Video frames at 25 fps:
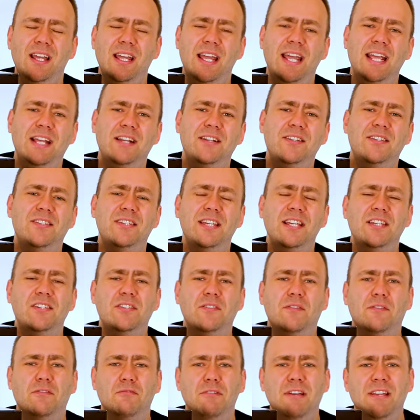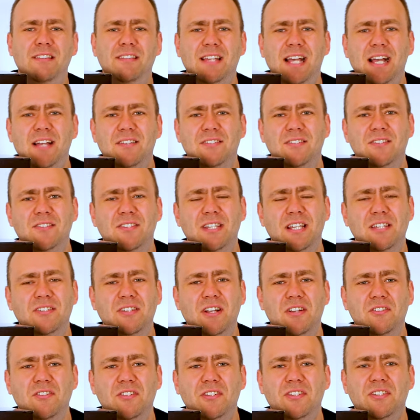It consists of
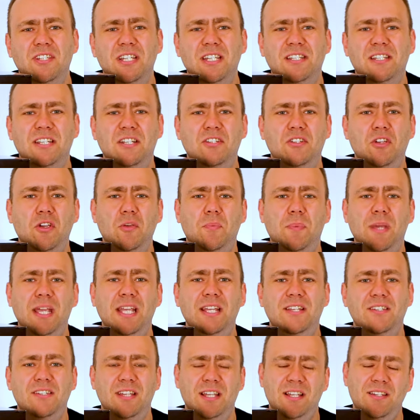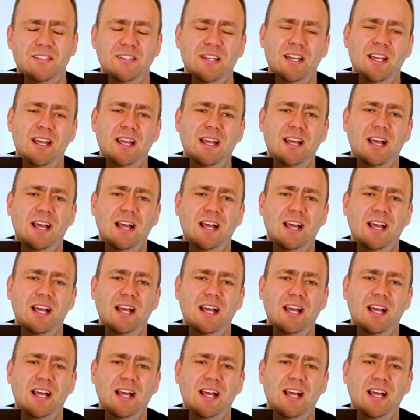3,662 pieces